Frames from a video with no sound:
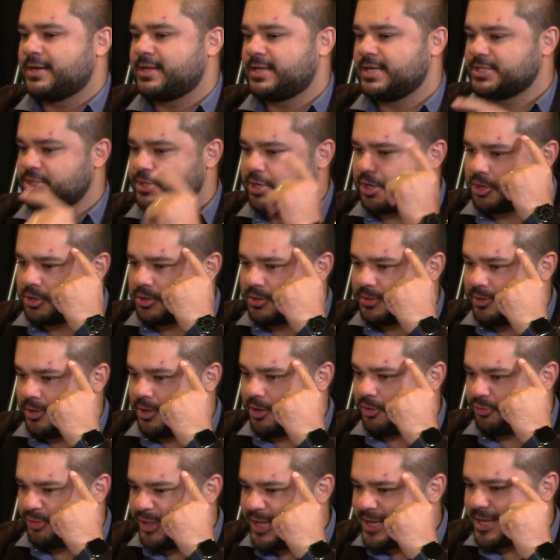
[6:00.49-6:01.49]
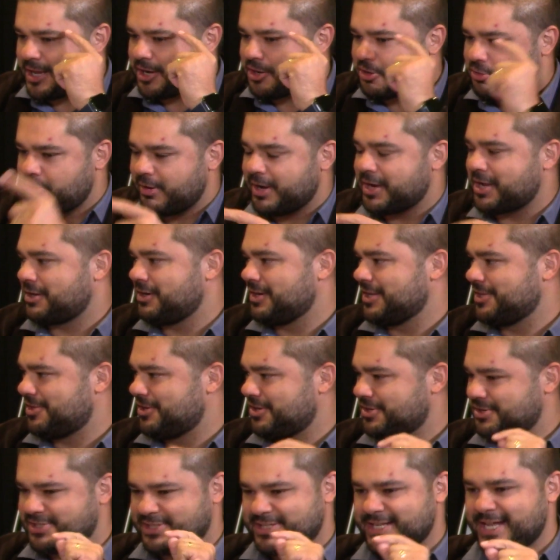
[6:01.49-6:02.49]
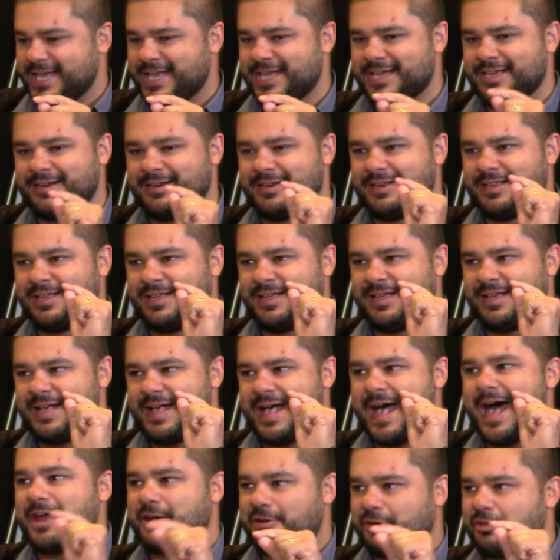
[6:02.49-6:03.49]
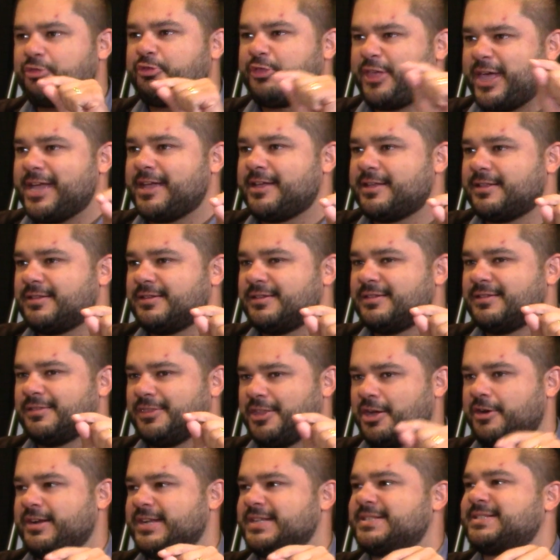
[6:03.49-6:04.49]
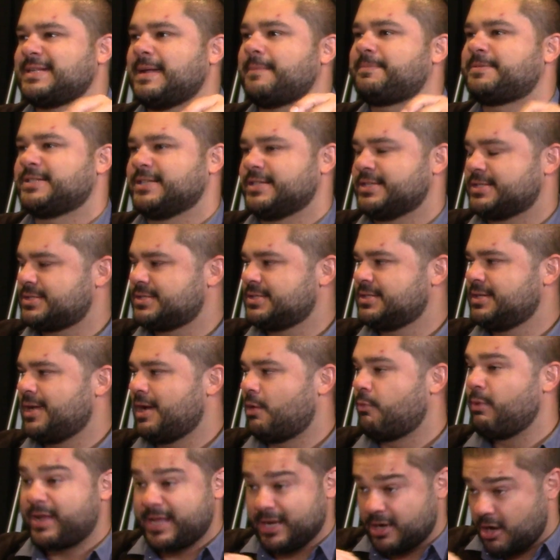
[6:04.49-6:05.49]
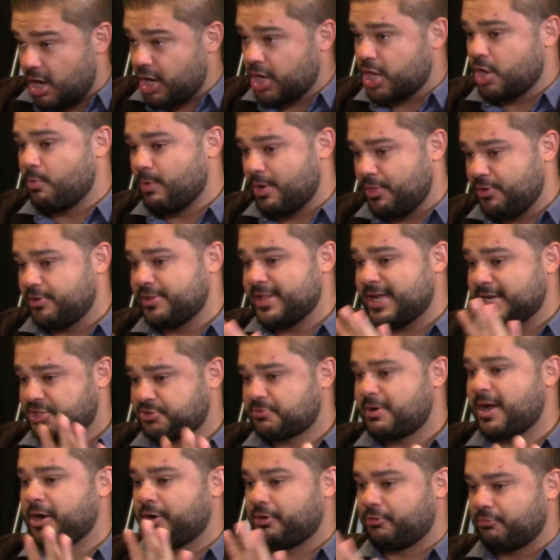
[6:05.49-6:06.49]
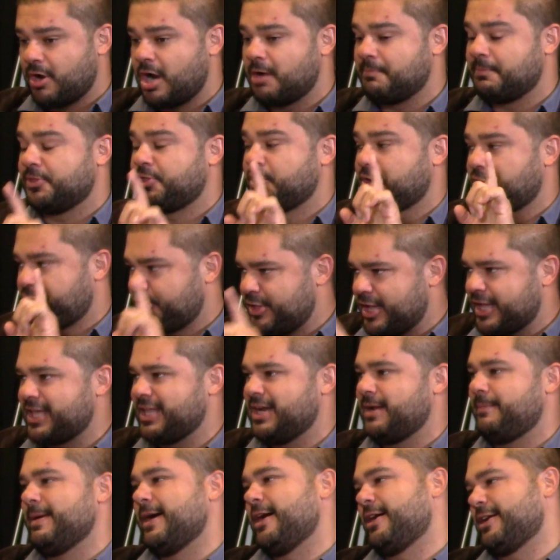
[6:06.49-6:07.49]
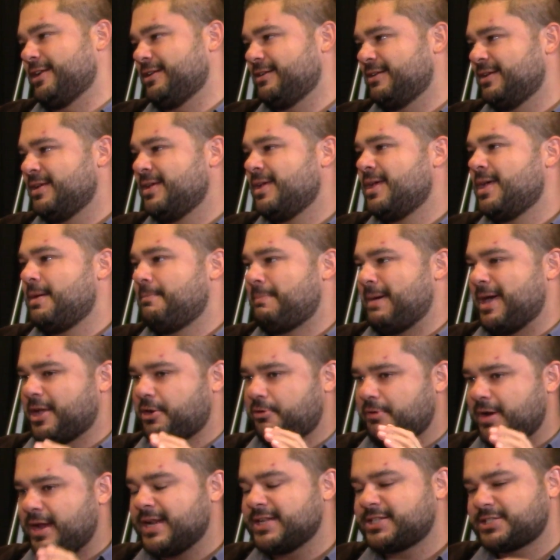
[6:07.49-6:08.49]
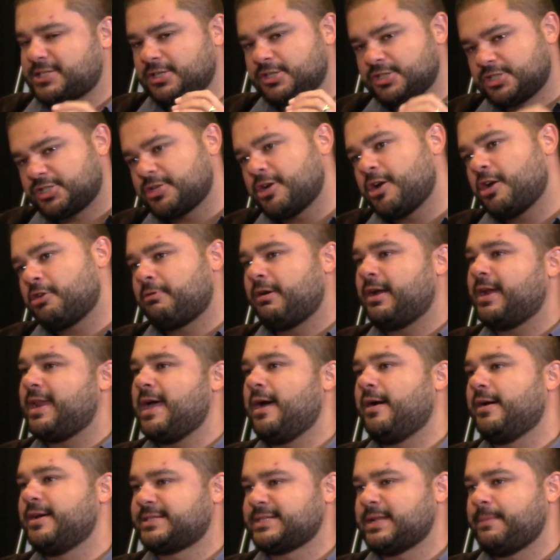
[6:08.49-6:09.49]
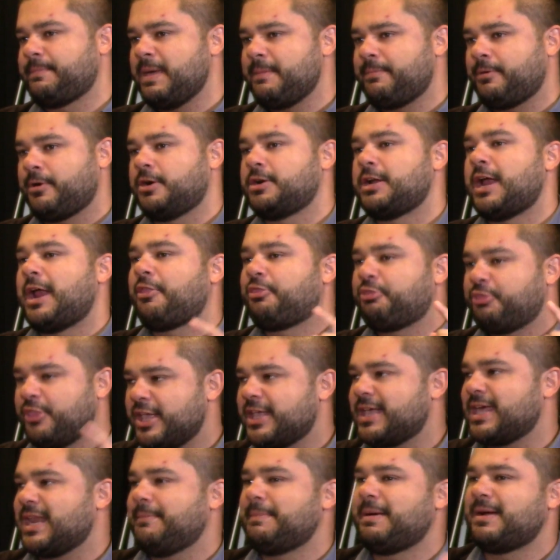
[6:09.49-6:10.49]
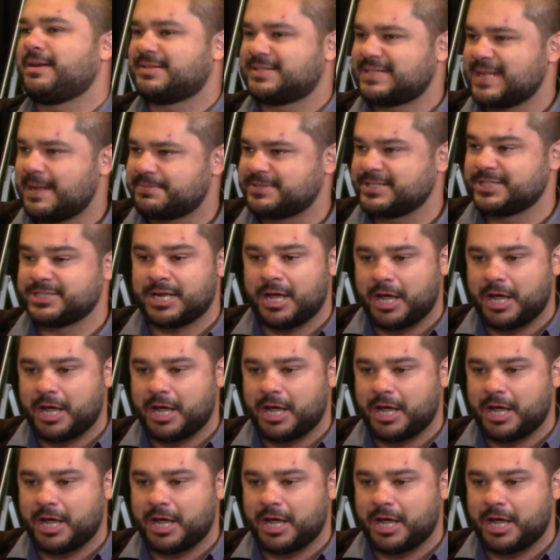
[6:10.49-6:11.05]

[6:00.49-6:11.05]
because they're thinking critically. They're saying, I don't think there is sepsis. We can argue whether that's right or wrong, but they're thinking about it. My greatest concern right now is that people are not thinking about sepsis at